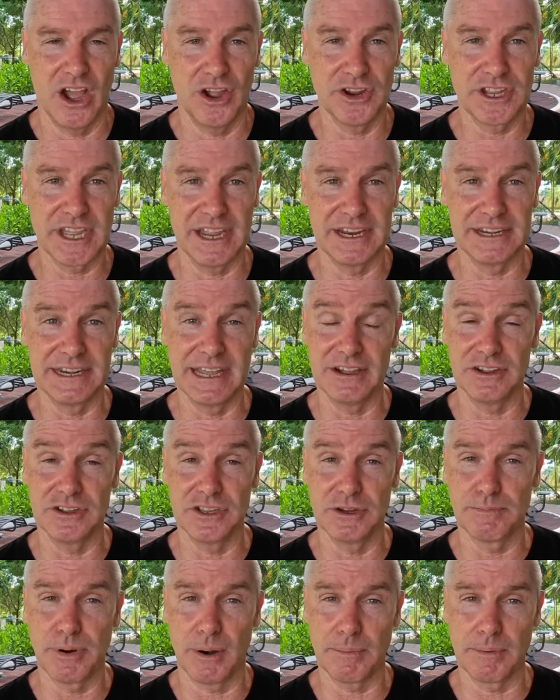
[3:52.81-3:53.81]
Okay, now
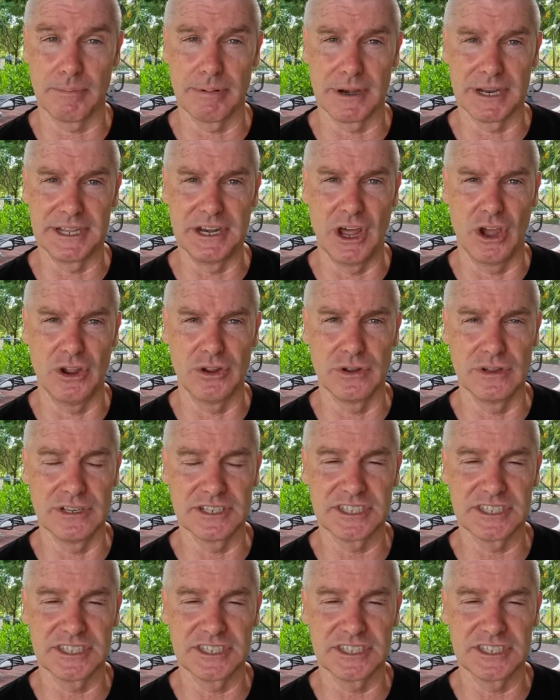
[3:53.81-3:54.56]
you probably know